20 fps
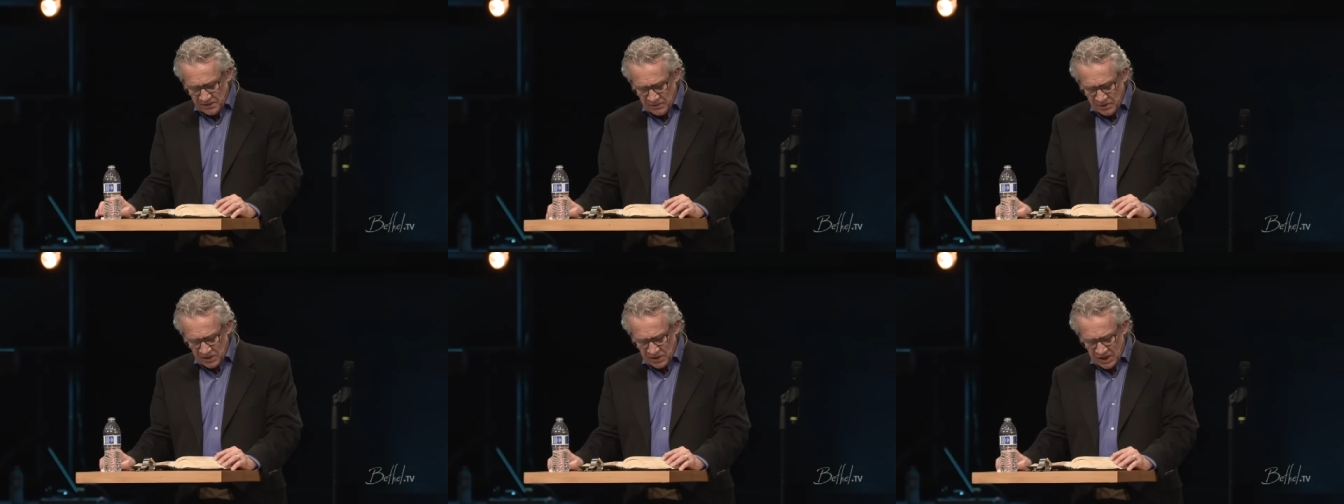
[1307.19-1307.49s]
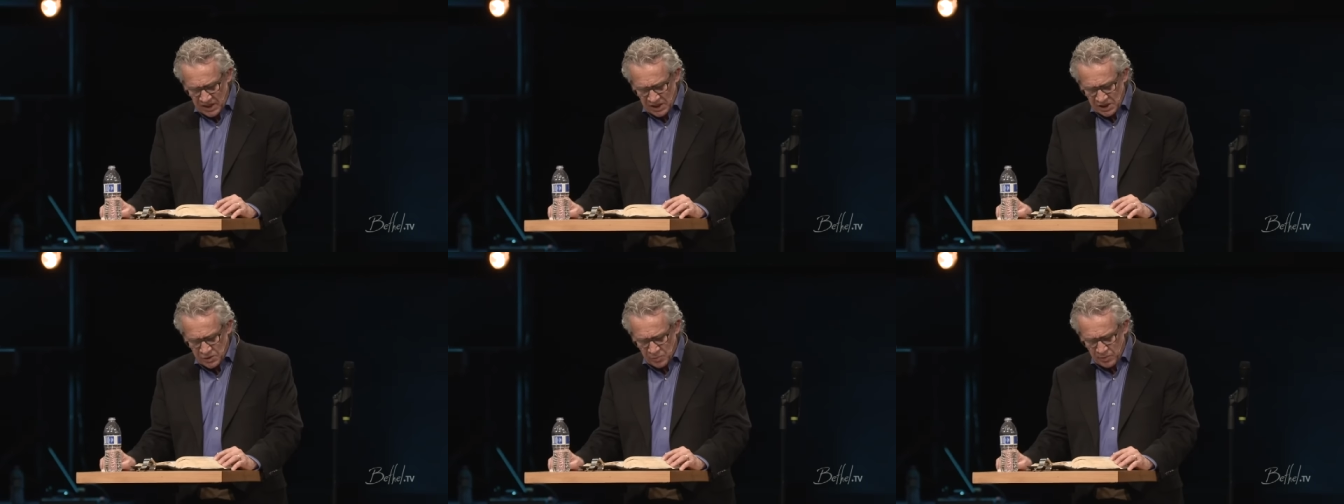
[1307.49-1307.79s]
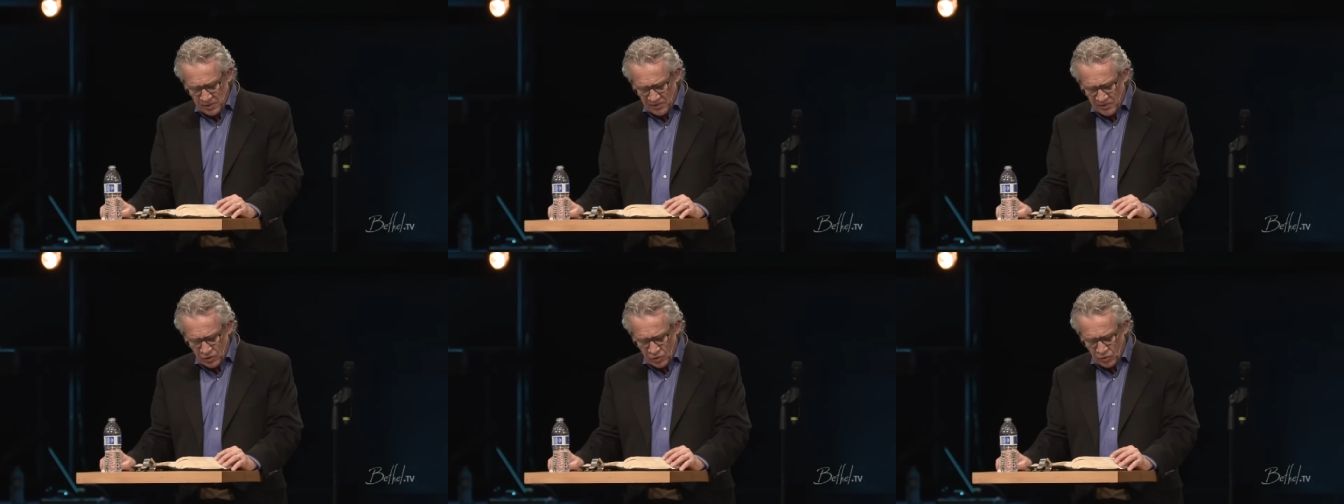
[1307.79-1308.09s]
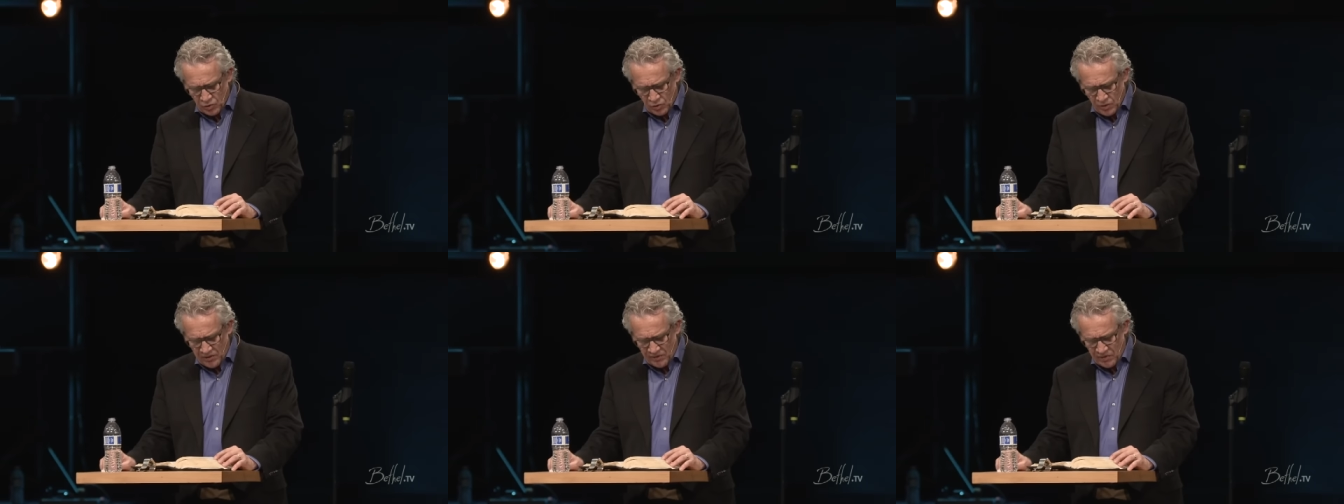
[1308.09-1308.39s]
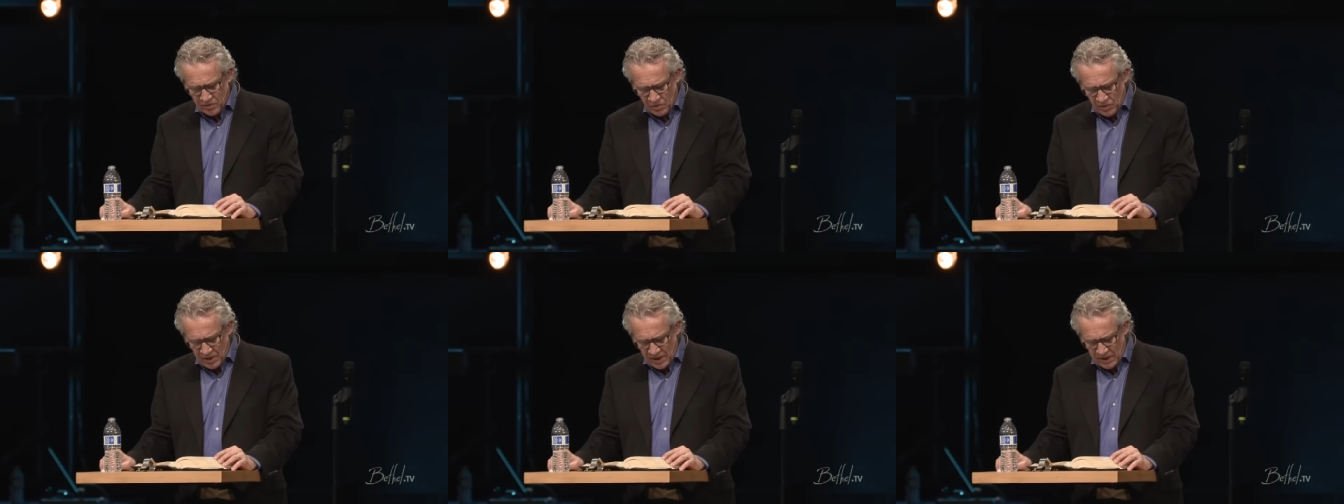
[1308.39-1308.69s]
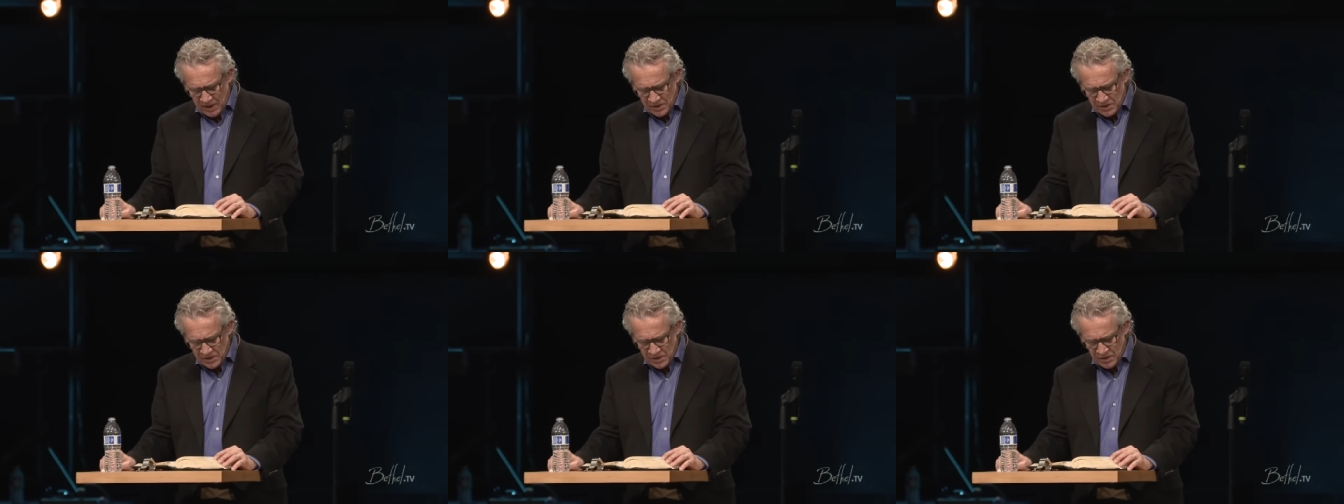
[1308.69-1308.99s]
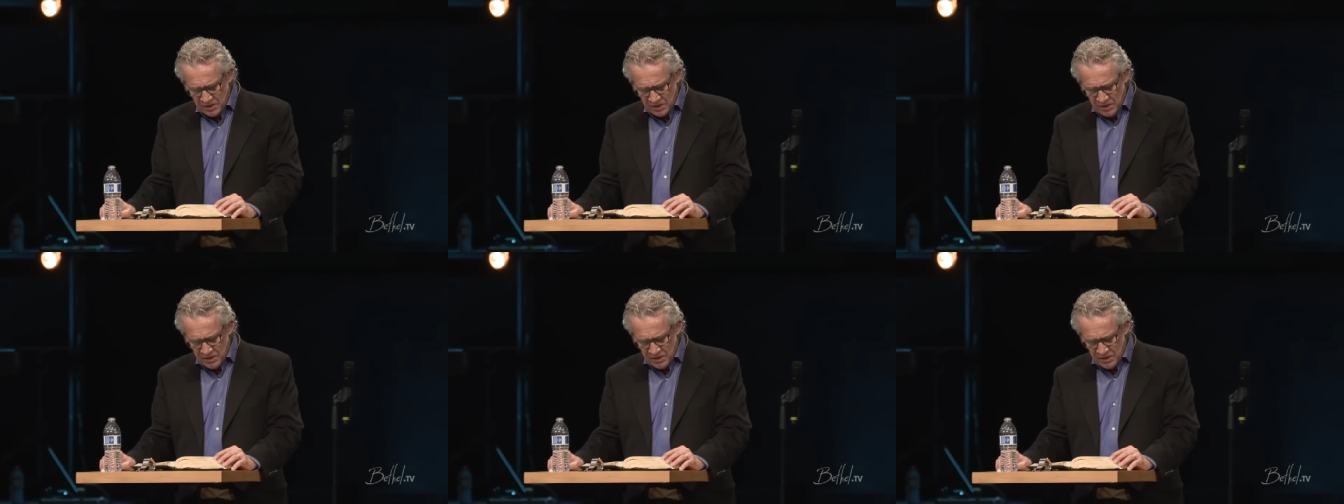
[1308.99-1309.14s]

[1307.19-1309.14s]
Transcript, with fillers: the gospel of the glory of Christ,